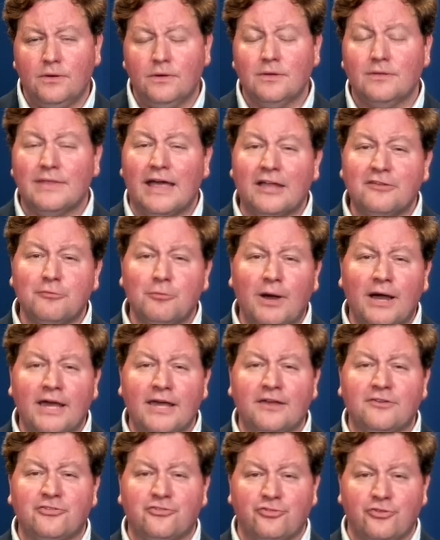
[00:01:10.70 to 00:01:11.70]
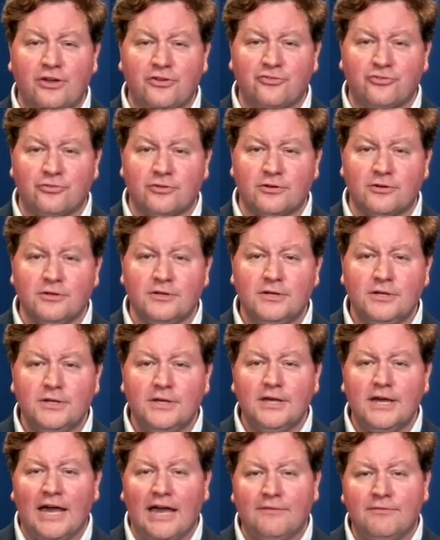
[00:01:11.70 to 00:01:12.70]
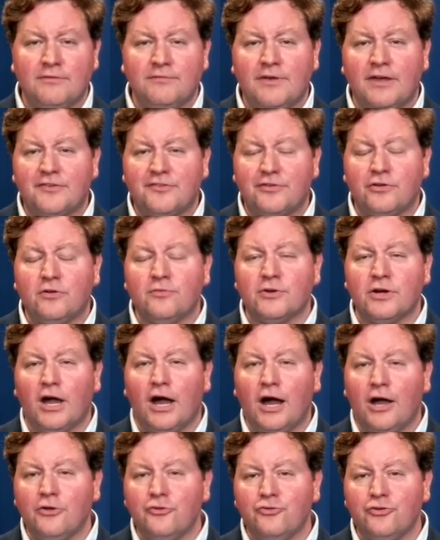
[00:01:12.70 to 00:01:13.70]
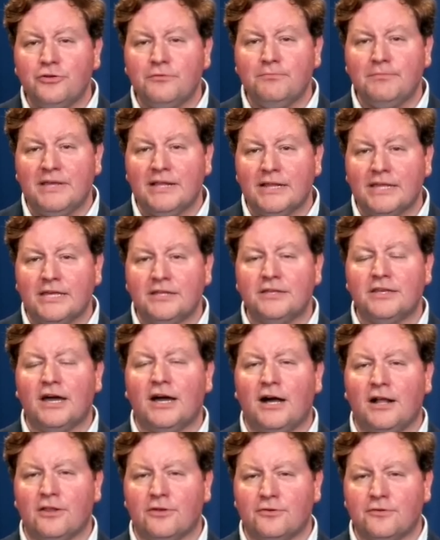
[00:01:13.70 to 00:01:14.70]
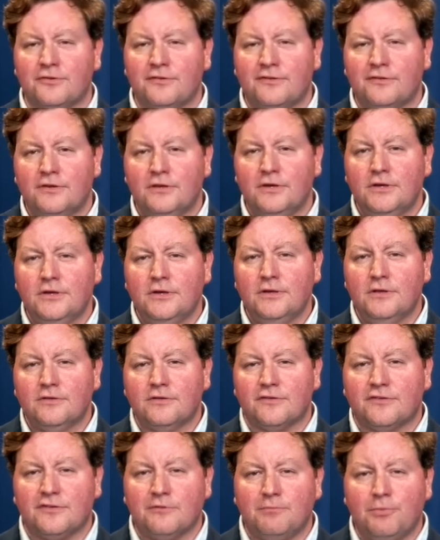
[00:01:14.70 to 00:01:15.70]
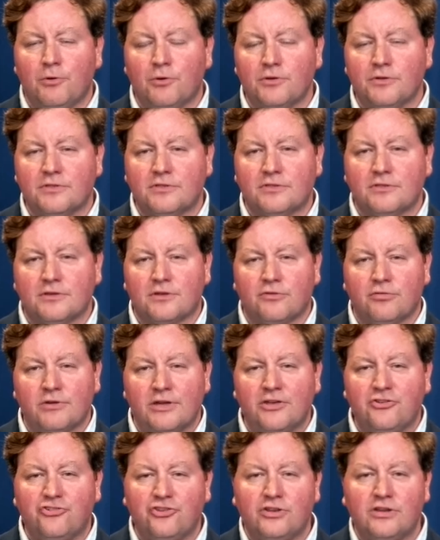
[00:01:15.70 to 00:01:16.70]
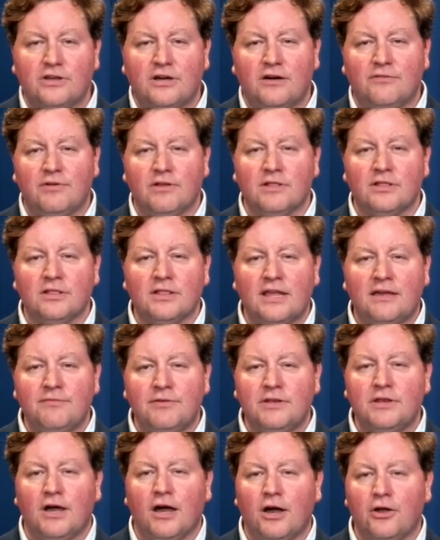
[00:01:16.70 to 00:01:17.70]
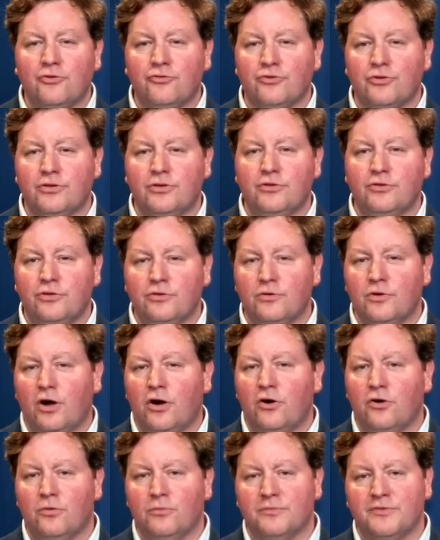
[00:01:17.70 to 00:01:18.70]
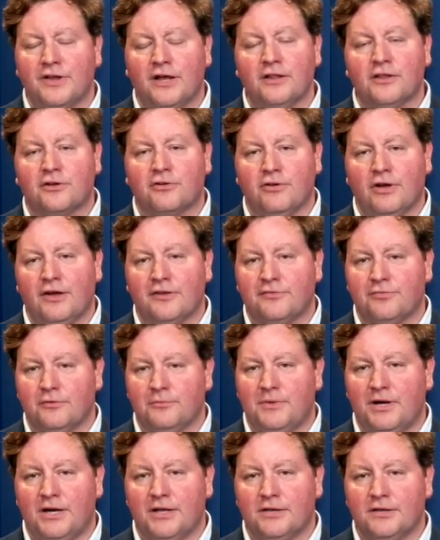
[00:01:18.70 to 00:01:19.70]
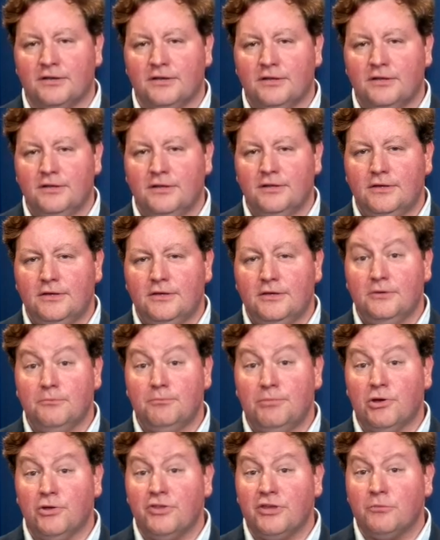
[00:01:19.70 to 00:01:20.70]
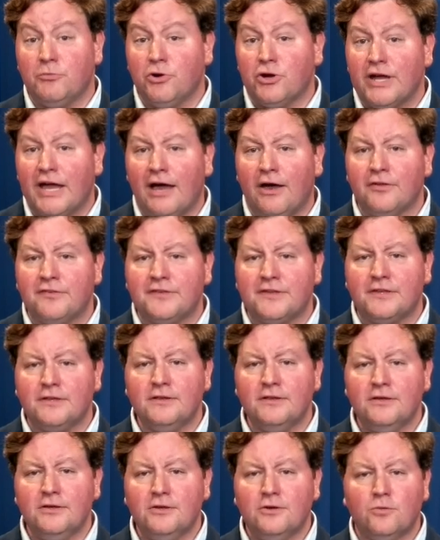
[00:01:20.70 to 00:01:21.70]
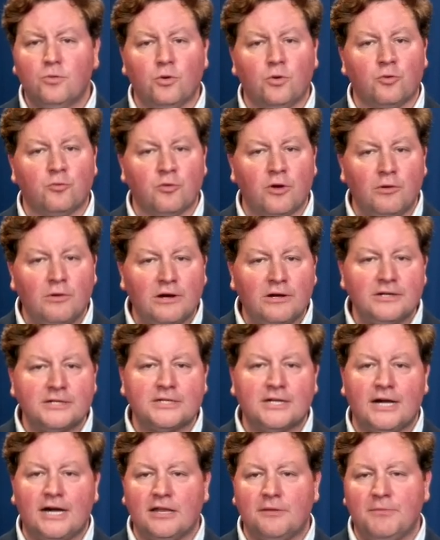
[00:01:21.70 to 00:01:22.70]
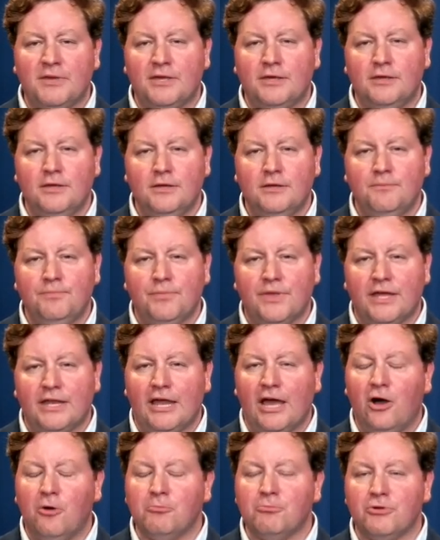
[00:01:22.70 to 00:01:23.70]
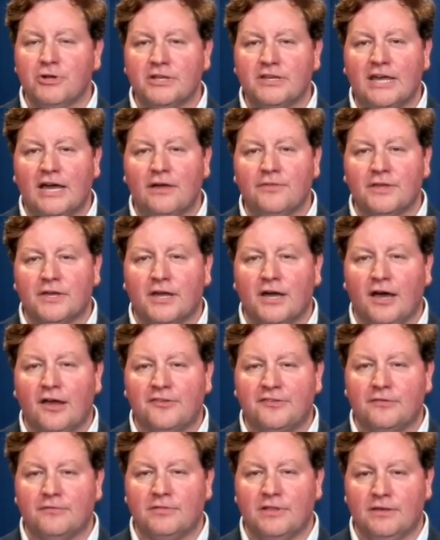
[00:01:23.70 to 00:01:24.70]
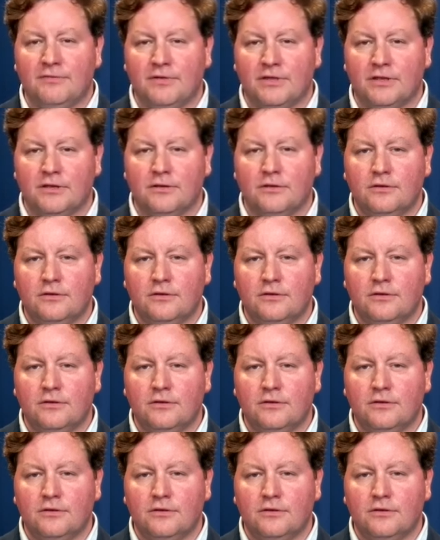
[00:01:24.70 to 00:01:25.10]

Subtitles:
That's why, as treasurer, I have invested over $100 million to support the creation of 1,100 new homes all across Vermont. Building more housing will grow our economy and help bring down the cost of living.